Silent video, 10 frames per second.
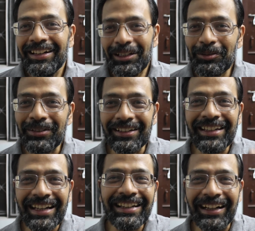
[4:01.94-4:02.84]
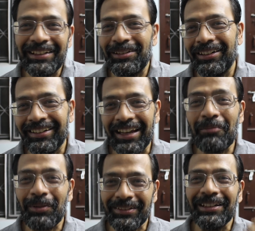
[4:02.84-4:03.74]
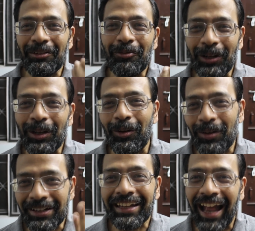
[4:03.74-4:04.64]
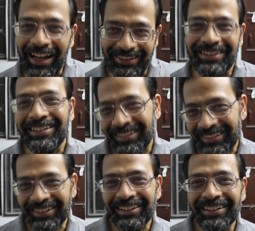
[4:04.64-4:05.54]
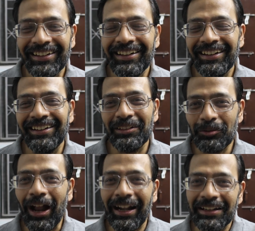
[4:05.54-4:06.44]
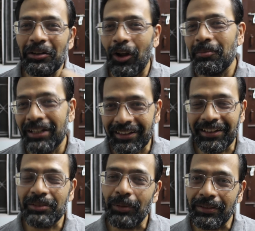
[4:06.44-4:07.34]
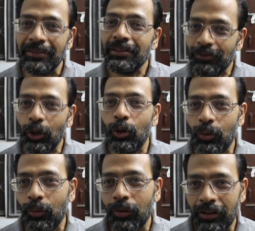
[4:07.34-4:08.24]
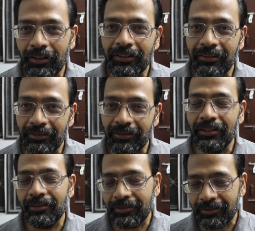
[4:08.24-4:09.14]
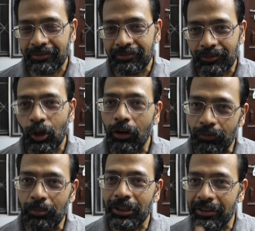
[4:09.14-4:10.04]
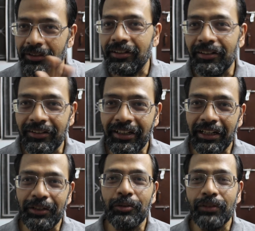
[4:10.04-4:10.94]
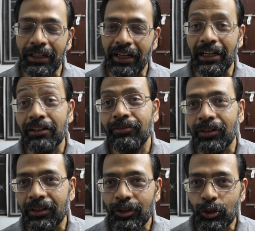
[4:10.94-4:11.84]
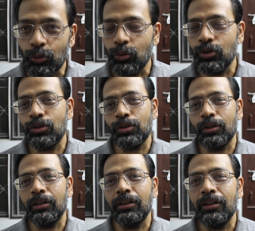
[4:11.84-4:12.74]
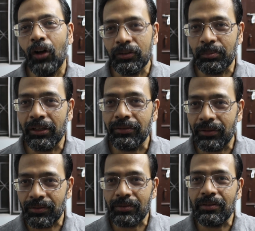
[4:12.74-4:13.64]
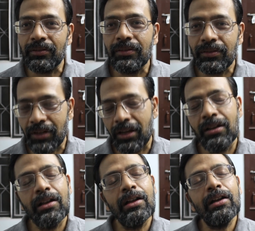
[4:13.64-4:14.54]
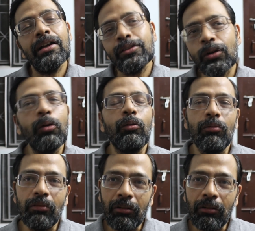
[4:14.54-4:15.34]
you still need that 10% of 1 crore in cash to handle non-medical expenses, if you're going to, God forbid, get into that kind of a huge hospitalization stay. So